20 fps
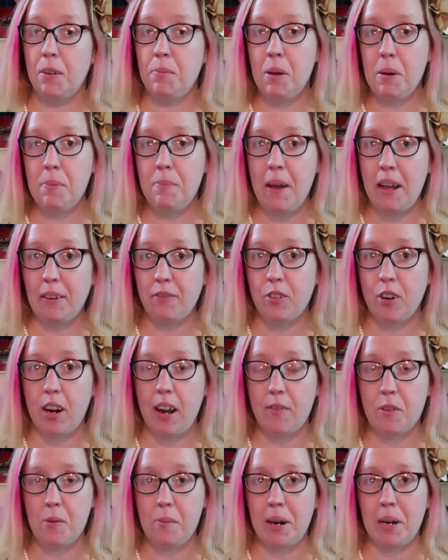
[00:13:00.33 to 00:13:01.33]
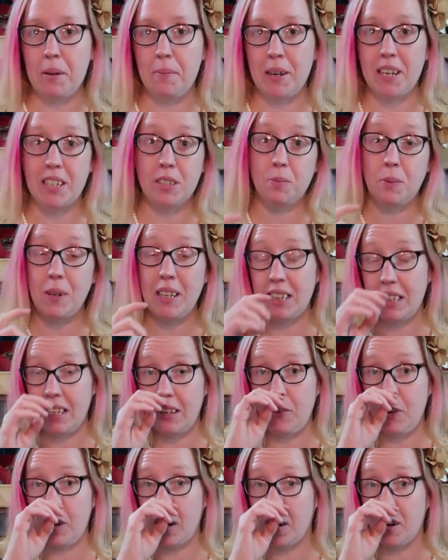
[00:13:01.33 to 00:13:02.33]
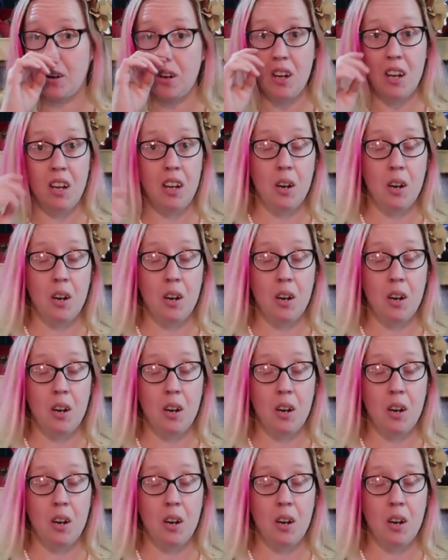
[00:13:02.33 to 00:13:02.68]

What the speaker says: to be a bed for everybody because we live here.